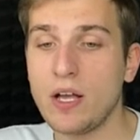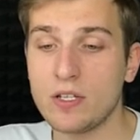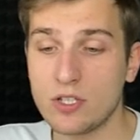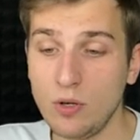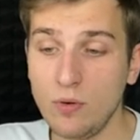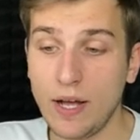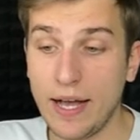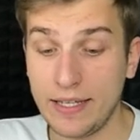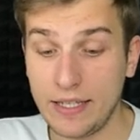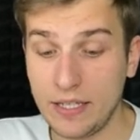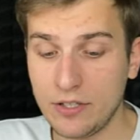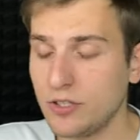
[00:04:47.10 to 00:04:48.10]
So I
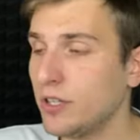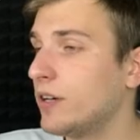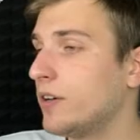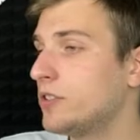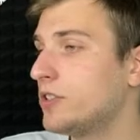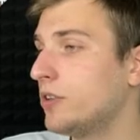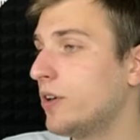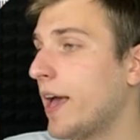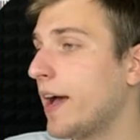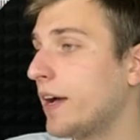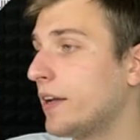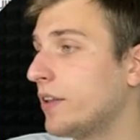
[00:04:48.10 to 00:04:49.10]
need to
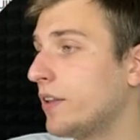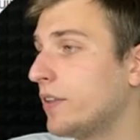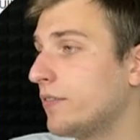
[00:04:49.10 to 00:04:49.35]
add the